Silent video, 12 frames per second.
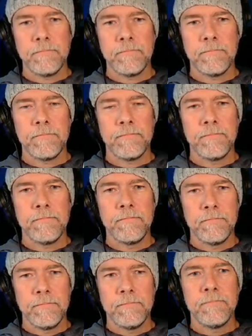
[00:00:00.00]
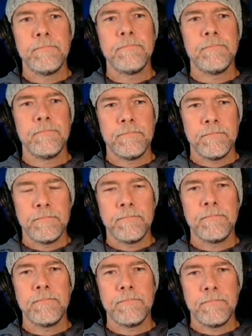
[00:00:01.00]

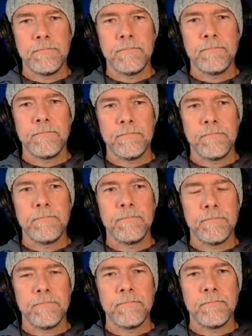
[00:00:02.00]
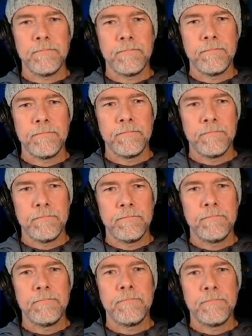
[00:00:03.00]

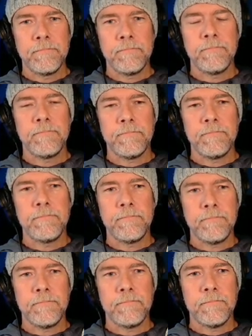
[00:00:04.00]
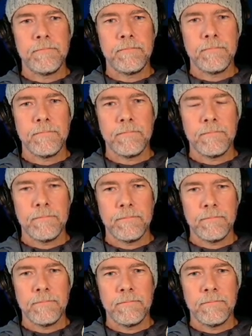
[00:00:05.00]
No words are spoken by the person on screen.